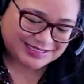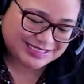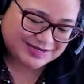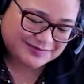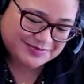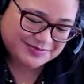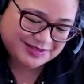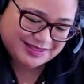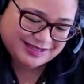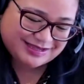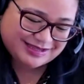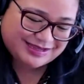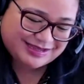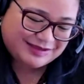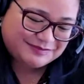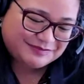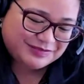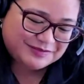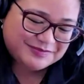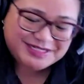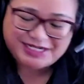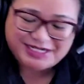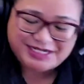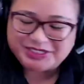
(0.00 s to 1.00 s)
some of the
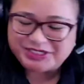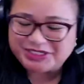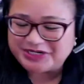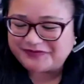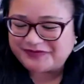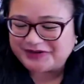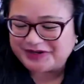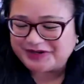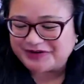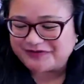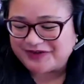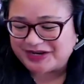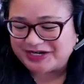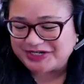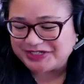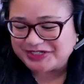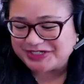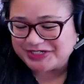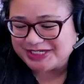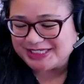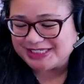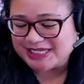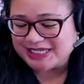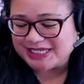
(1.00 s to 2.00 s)
implementation of
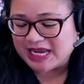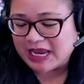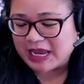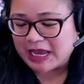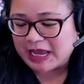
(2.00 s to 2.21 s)
interventions